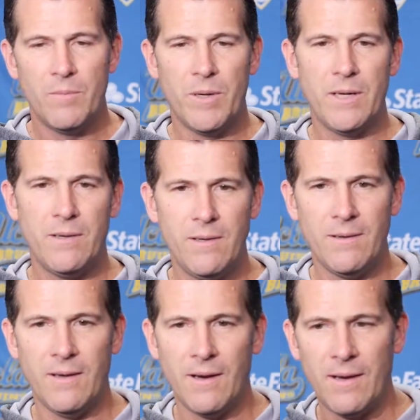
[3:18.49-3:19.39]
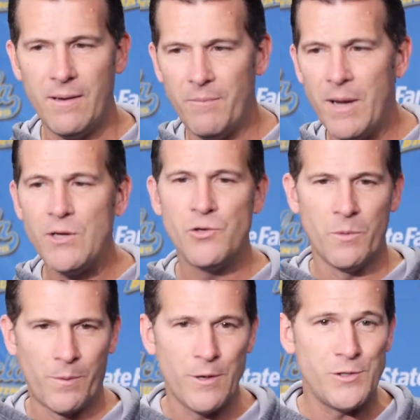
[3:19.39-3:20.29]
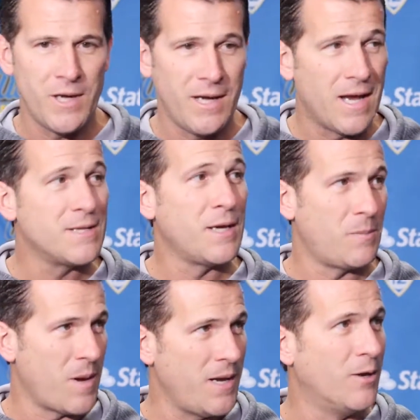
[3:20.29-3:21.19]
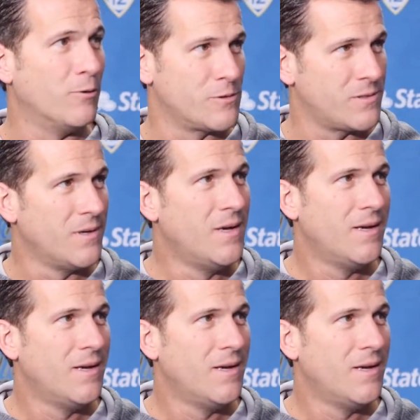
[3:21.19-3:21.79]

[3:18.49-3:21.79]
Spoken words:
But it makes you appreciate guys like Pangos.